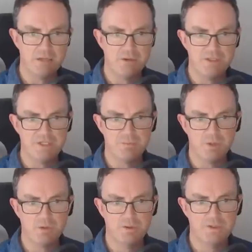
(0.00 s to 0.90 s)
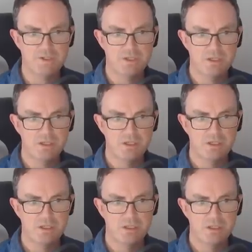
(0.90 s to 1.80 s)
go in this box?
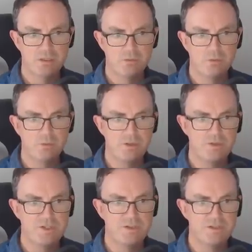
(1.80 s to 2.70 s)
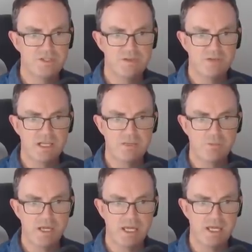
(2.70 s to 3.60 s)
Well, using the 7-8
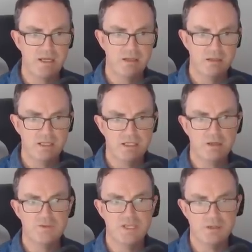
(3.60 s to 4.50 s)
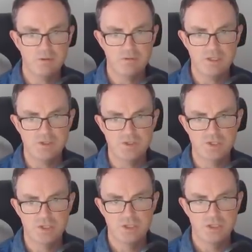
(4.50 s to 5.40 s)
pair, it goes in
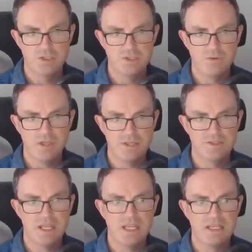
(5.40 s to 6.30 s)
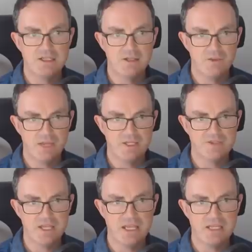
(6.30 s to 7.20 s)
orange. So that's 8,
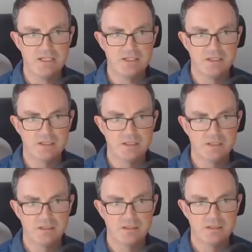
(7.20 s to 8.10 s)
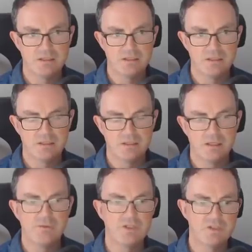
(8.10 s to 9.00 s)
that's 8.
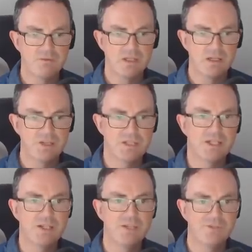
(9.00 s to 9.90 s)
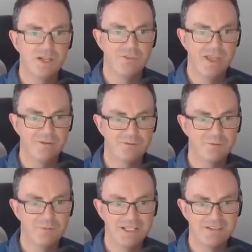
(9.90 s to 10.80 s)
I've just realised I could have done that
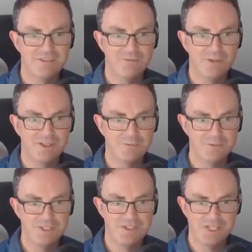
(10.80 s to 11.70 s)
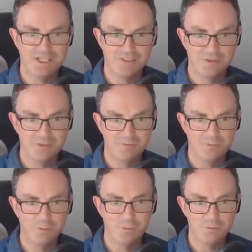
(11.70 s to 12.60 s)
from being the final digit in column
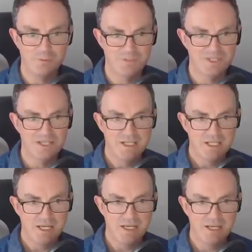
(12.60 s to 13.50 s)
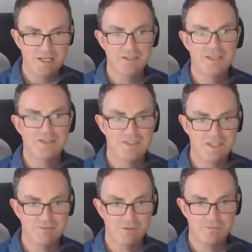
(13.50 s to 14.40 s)
4. Whoops. Uh, that's
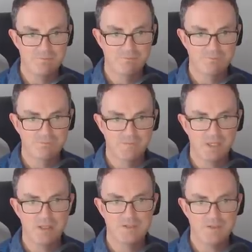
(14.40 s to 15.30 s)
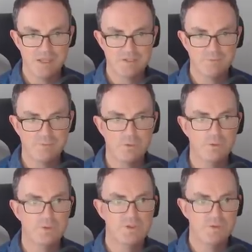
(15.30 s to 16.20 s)
7. So that's
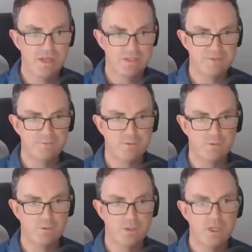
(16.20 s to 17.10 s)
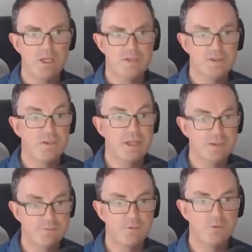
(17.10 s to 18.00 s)
4, so that's 4, so
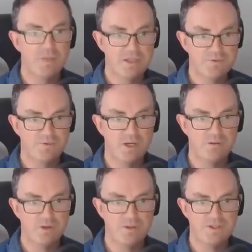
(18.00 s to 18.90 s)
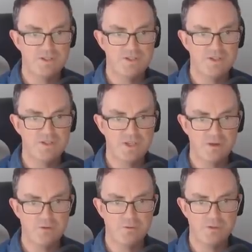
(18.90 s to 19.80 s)
that's 4, that's 5. Oh, this is
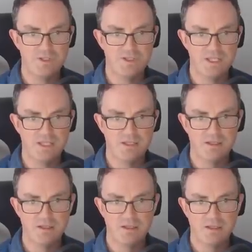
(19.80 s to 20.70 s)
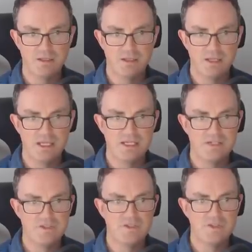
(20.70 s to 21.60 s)
so pretty. It
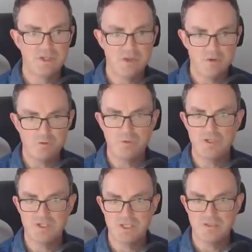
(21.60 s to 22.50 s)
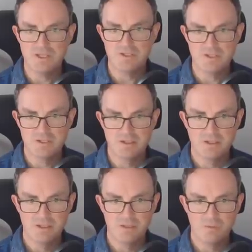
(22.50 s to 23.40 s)
is so pretty, this.
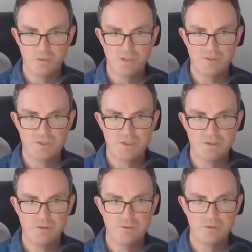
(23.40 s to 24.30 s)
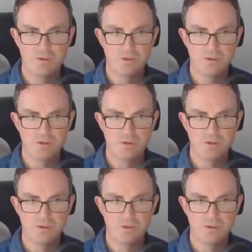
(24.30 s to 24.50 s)
1, 2...